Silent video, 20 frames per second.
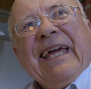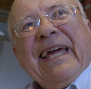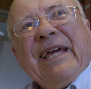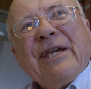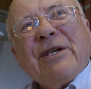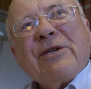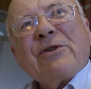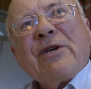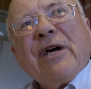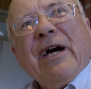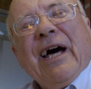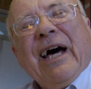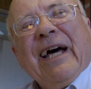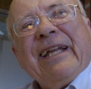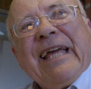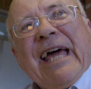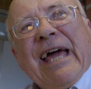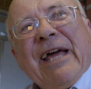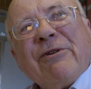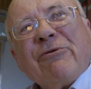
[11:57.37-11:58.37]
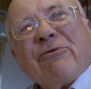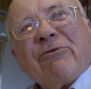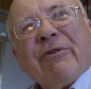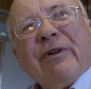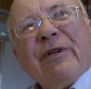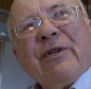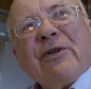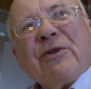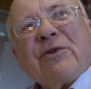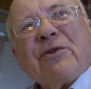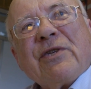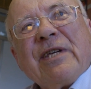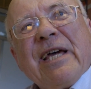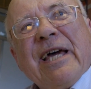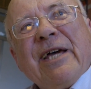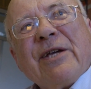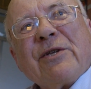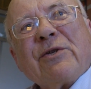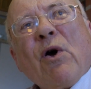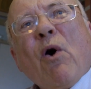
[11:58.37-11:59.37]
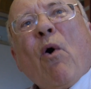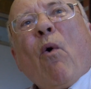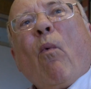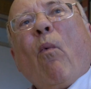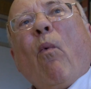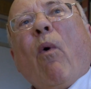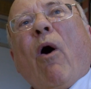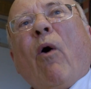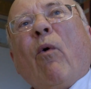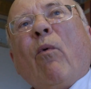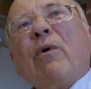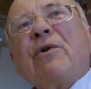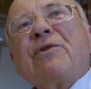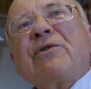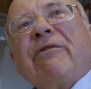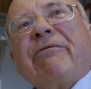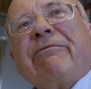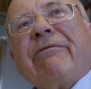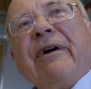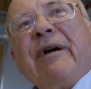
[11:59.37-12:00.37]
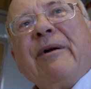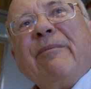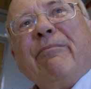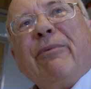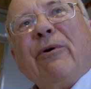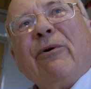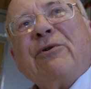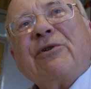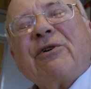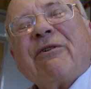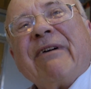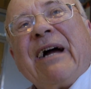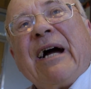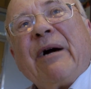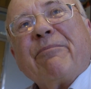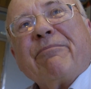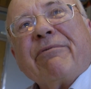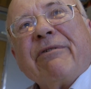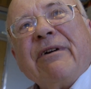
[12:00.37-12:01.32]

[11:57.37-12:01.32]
is an entry that says what was the frame pointer at